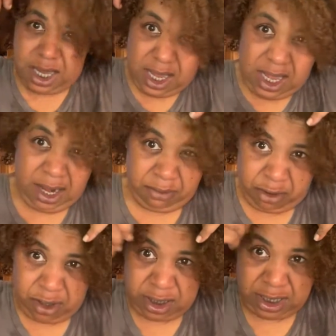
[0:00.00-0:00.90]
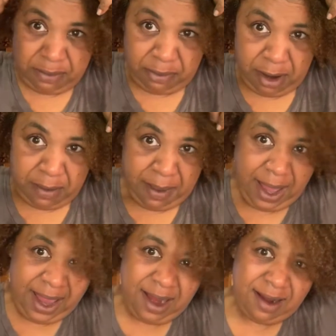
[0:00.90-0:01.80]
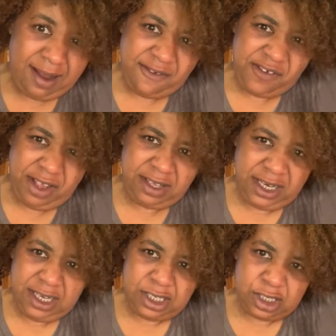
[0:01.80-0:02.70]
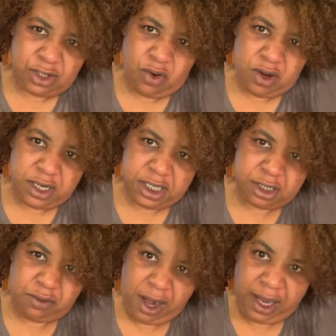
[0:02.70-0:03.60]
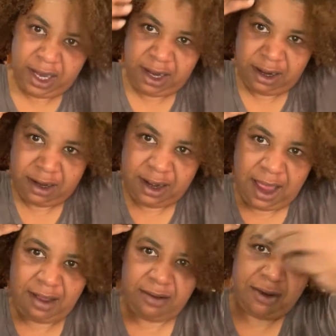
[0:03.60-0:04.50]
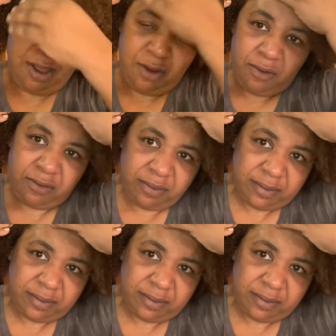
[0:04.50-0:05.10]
And I'm going to separate my hair. I felt a little soreness right here. And I don't know